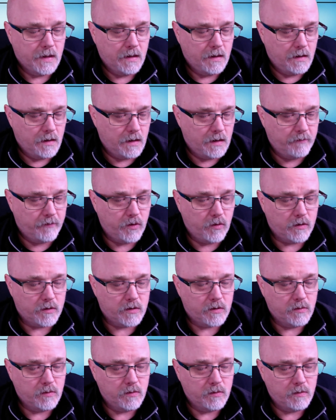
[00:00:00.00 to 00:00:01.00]
And if you want
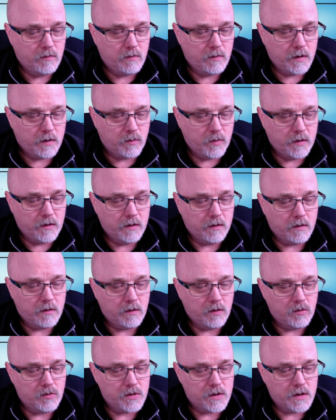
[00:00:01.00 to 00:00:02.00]
to, like, we could
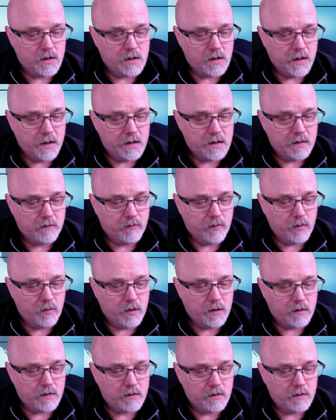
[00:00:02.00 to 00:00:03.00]
close these legs if we
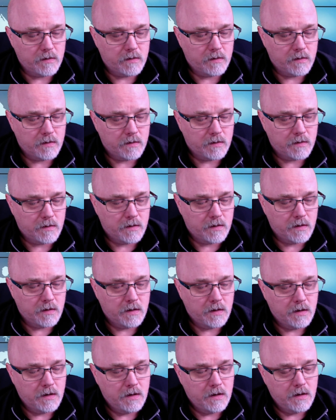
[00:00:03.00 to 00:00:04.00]
want to,
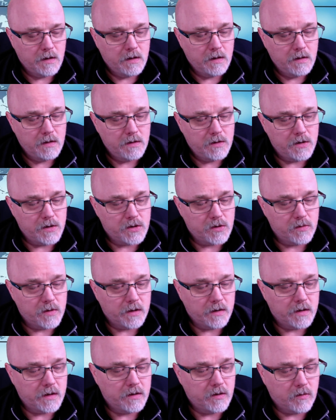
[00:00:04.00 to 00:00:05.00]
just so that
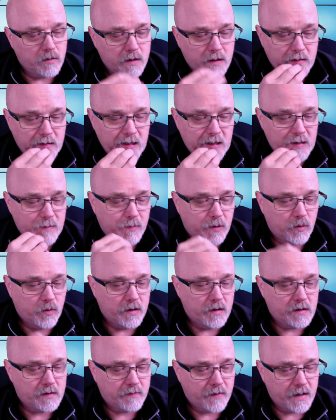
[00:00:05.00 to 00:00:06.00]
they don't heat up quite
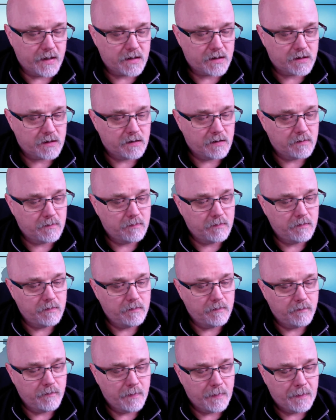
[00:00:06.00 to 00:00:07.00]
as fast.
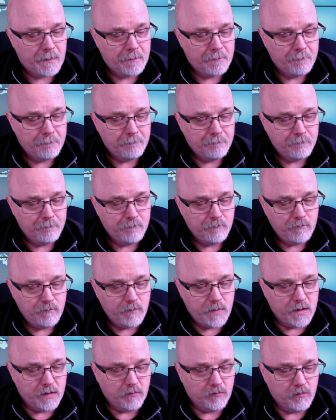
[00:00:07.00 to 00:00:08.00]
But
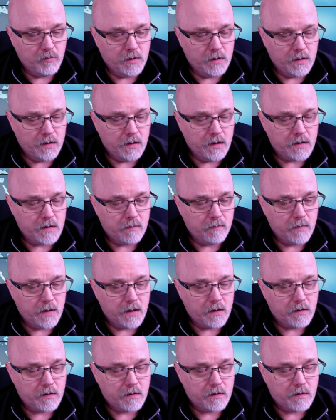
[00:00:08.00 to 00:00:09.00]
it really doesn't matter,